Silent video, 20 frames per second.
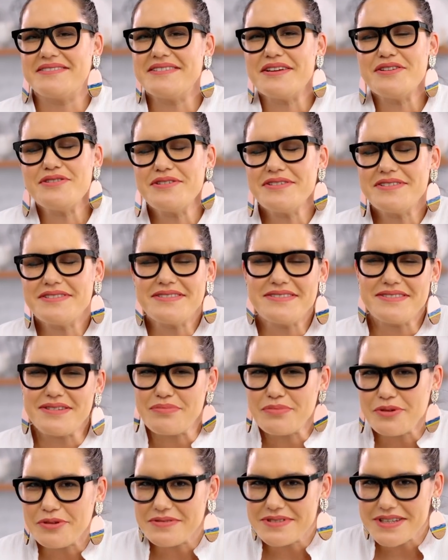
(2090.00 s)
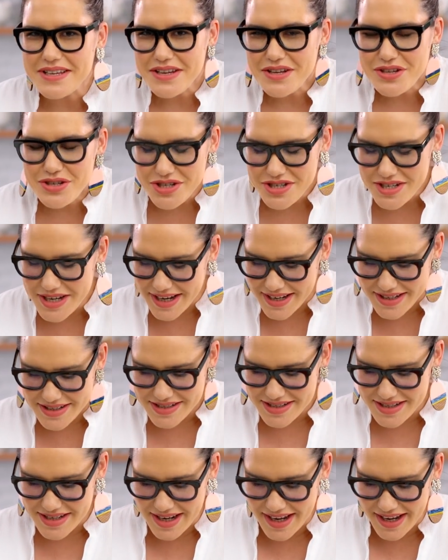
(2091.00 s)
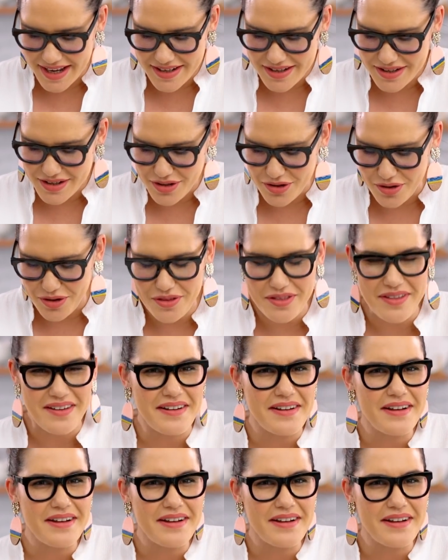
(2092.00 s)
such a simple dish, and yet, you know, the